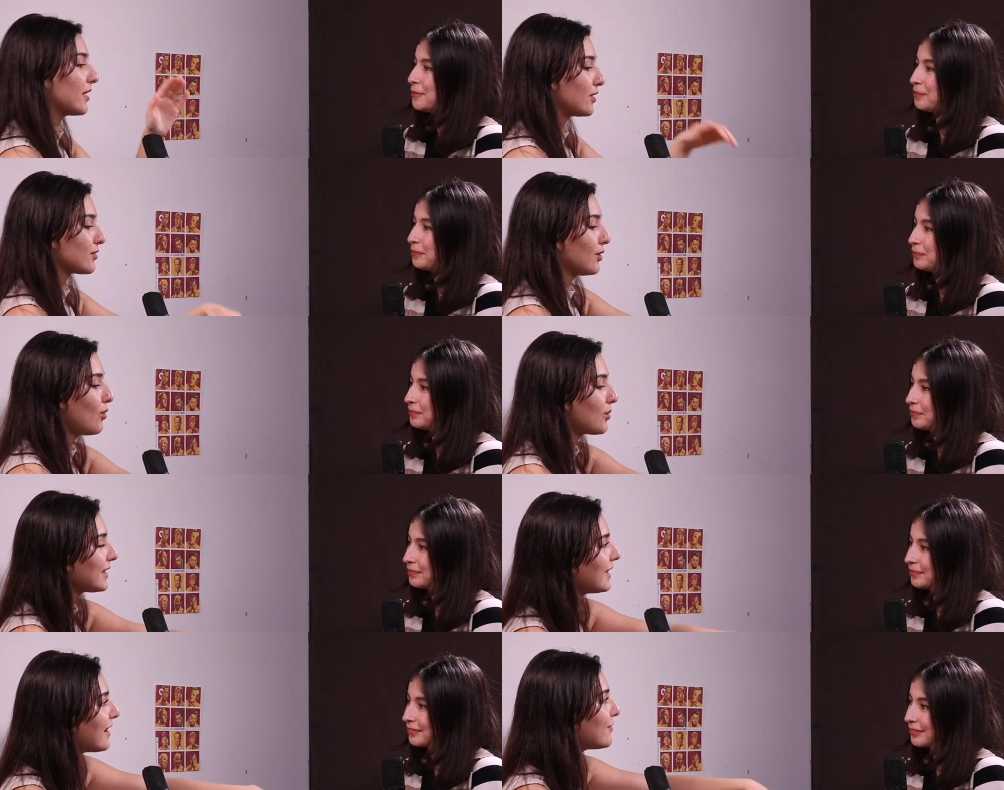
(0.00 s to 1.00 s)
Speaker 1: on the lower
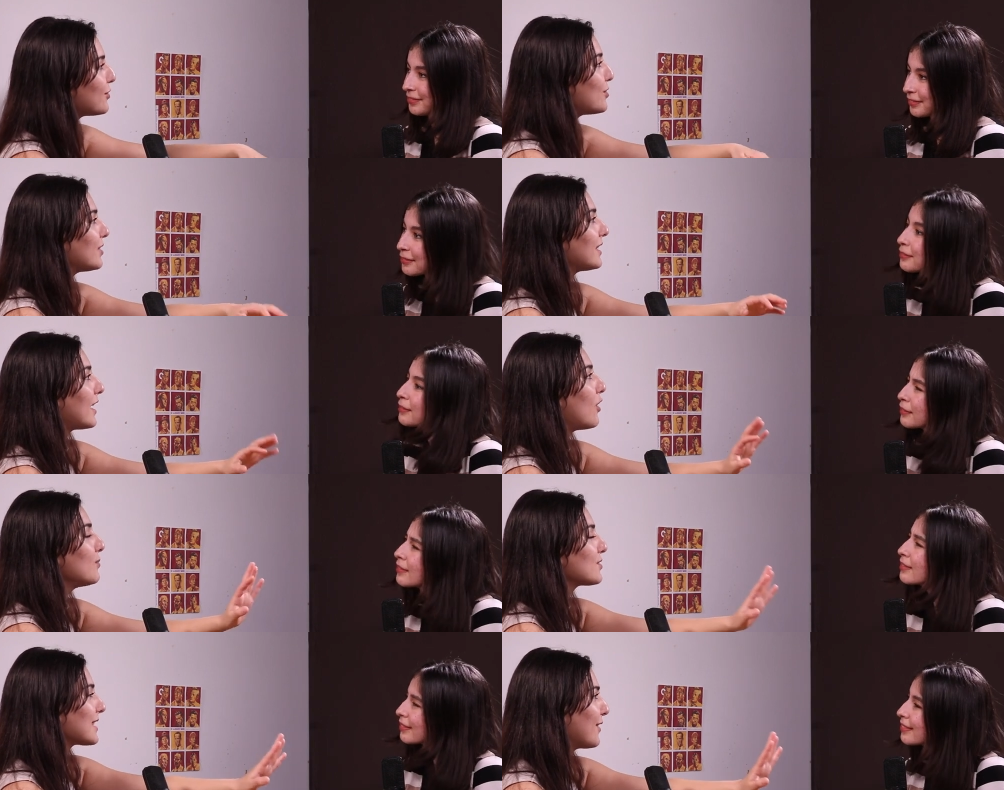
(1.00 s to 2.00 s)
level,
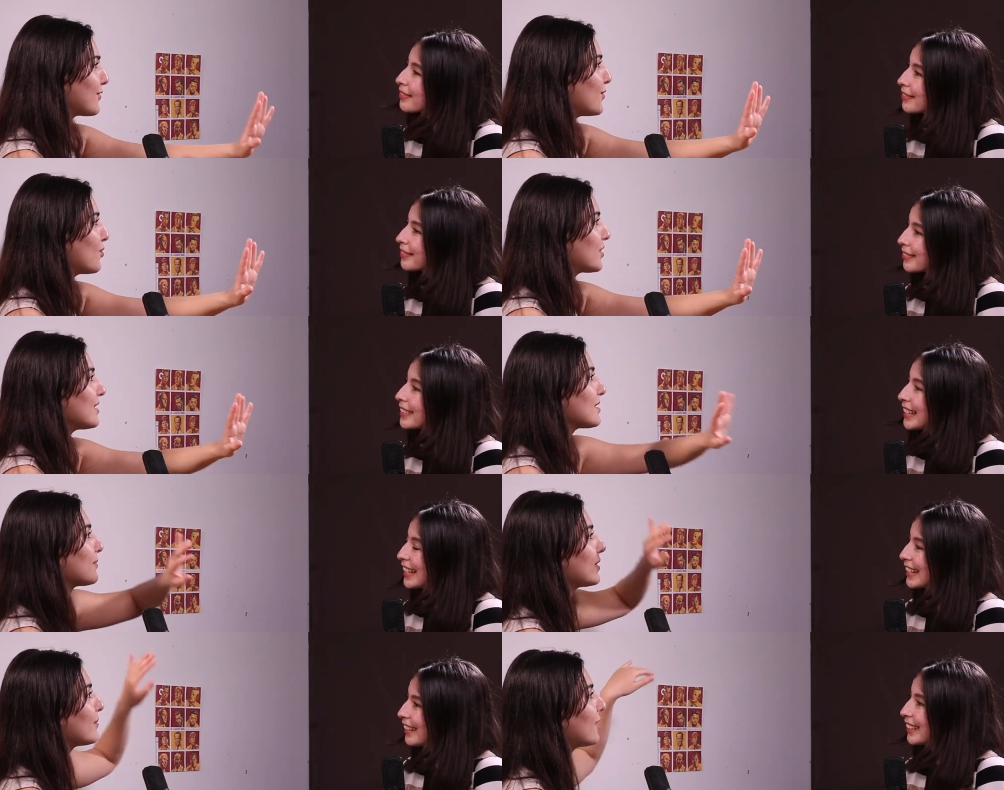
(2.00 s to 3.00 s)
almost out of focus,
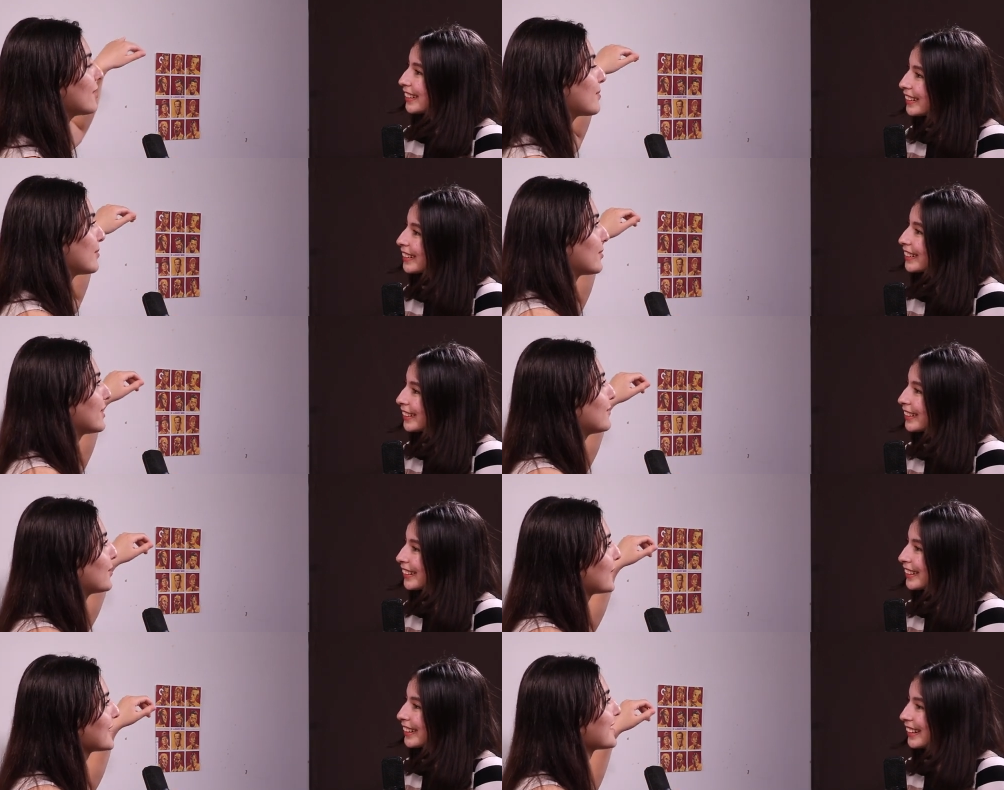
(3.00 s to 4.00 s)
yeah. while other people are in
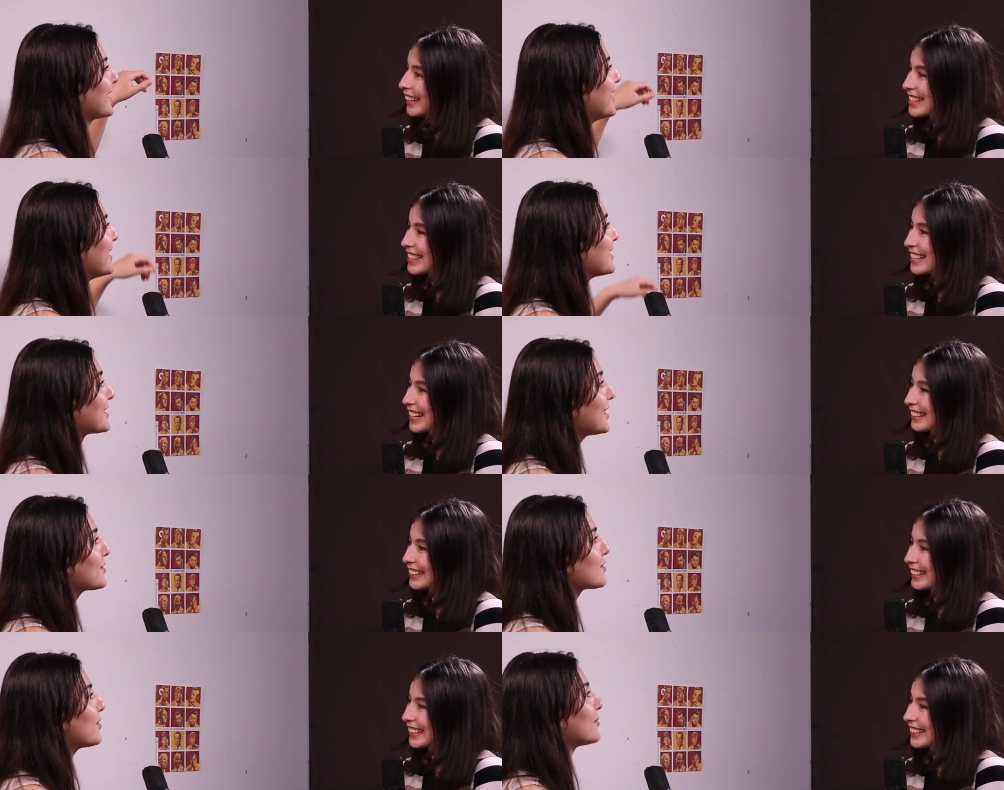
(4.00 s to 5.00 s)
focus. Exactly.
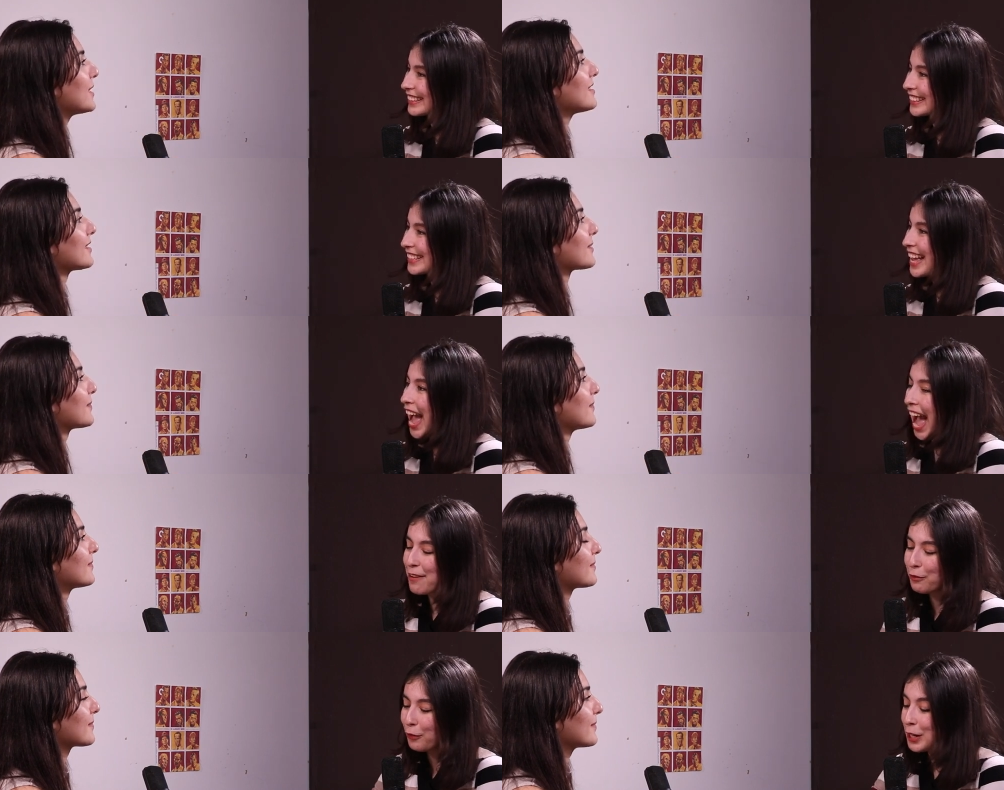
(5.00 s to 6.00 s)
That's so amazing.
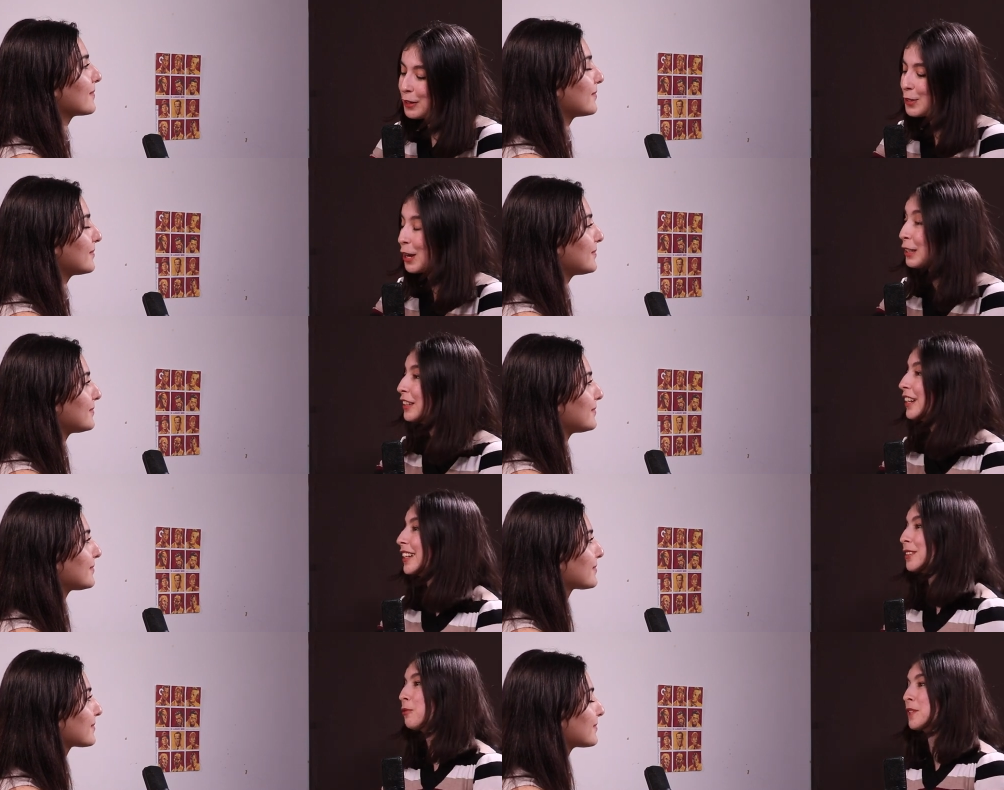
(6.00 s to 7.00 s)
Speaker 2: And what else I
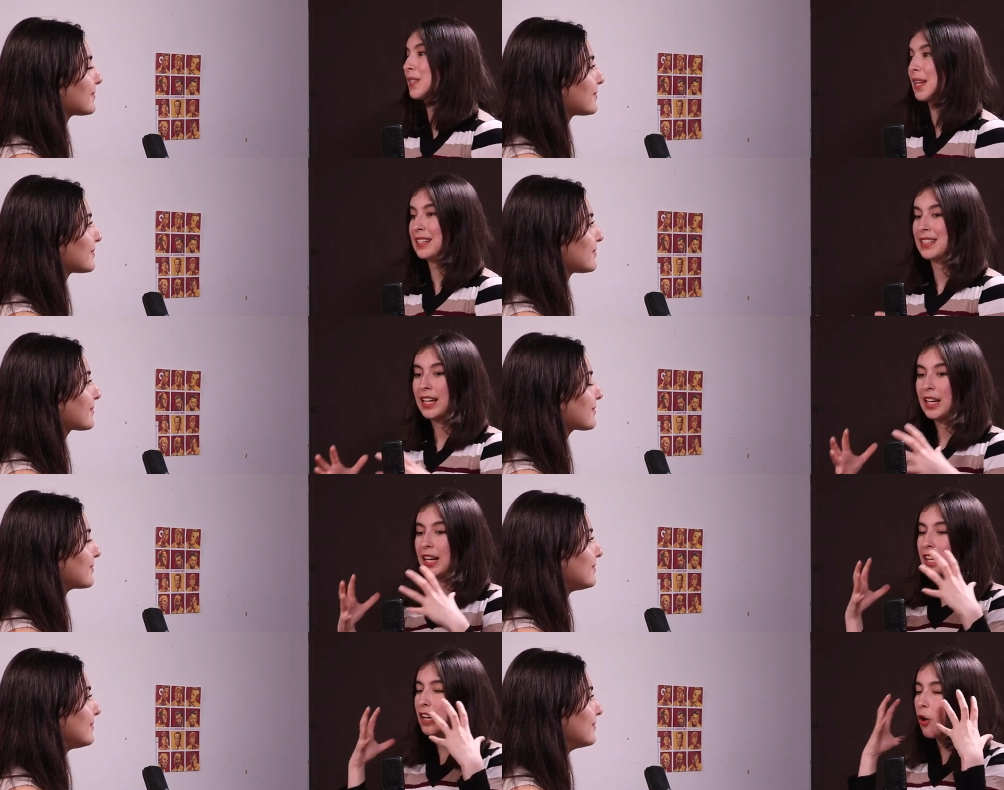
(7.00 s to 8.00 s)
liked was that
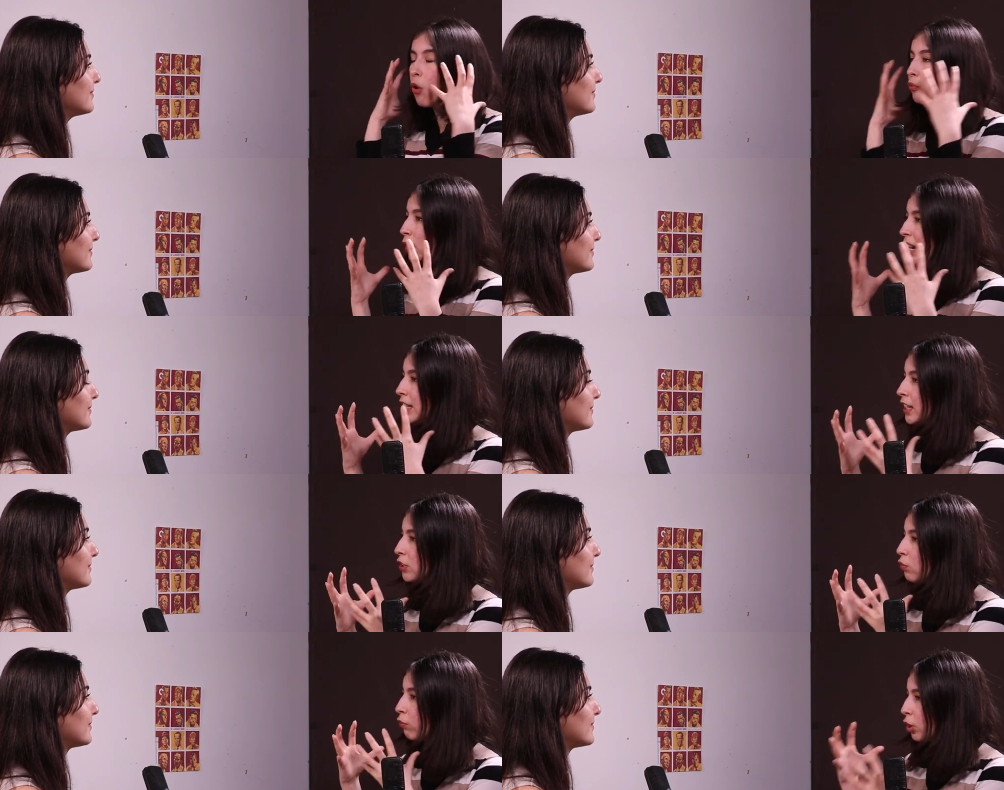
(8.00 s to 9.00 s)
already
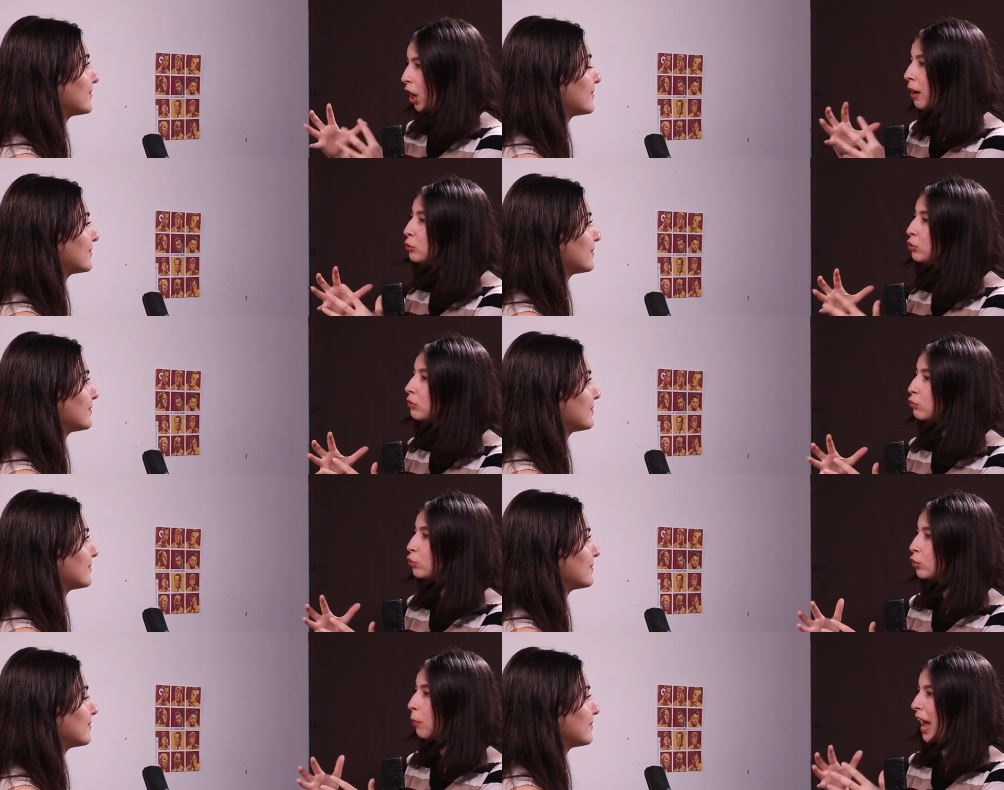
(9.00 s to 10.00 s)
you've come to the
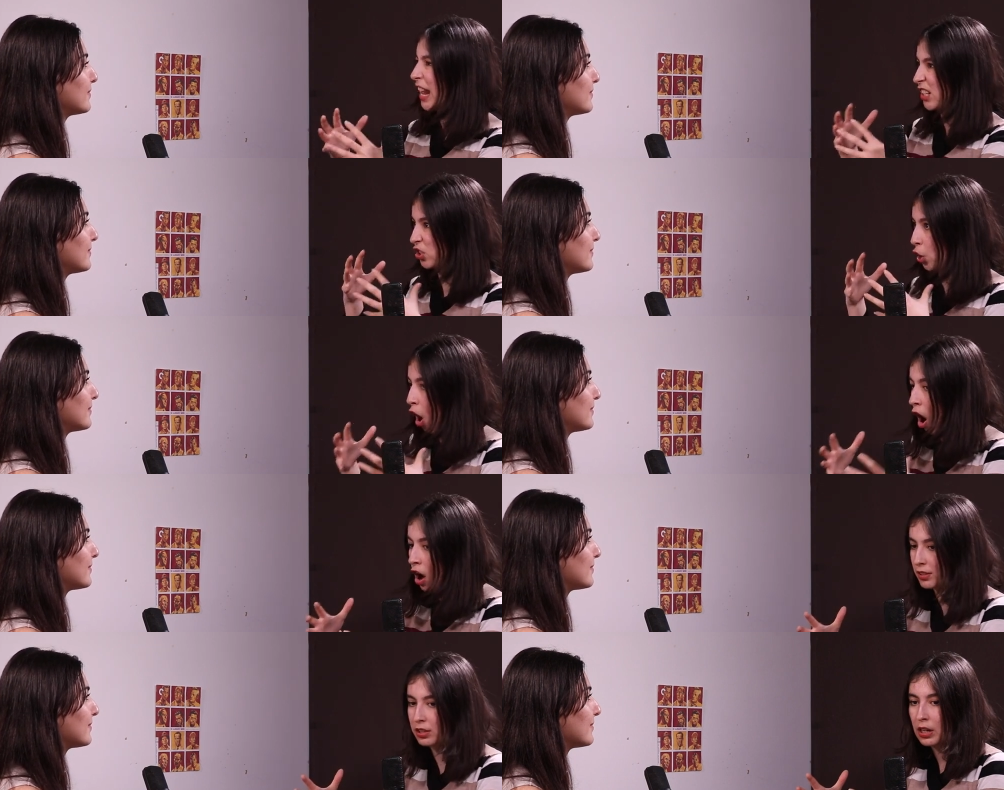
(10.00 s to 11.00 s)
room and it's
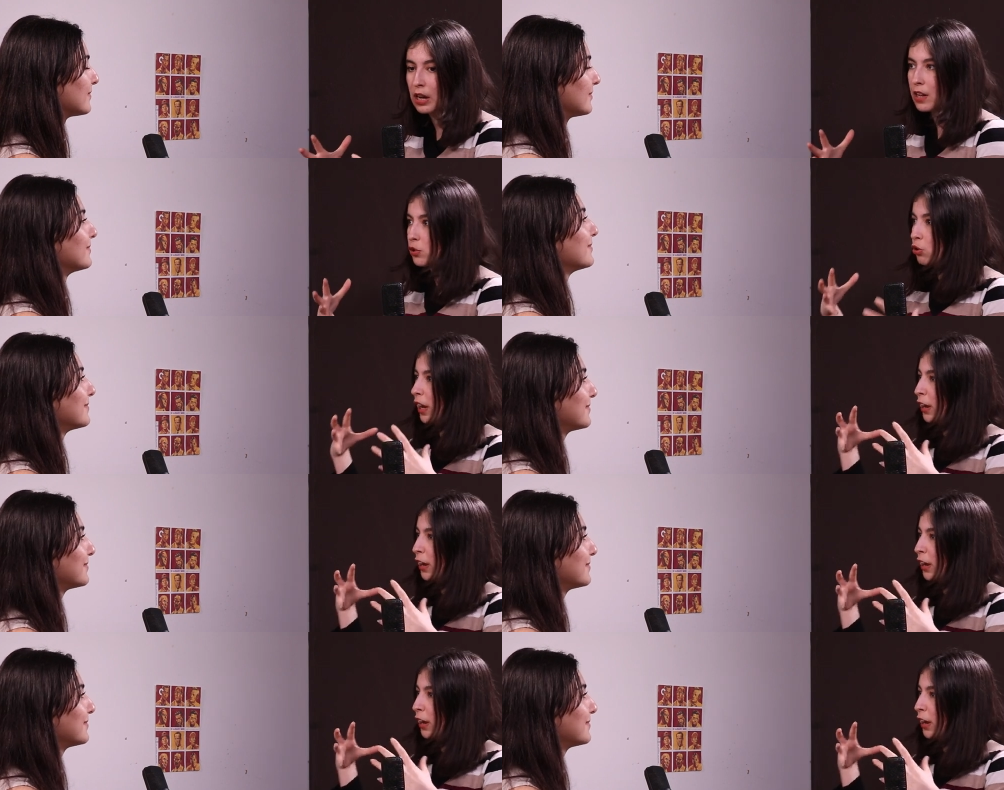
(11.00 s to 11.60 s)
hot. Mm. So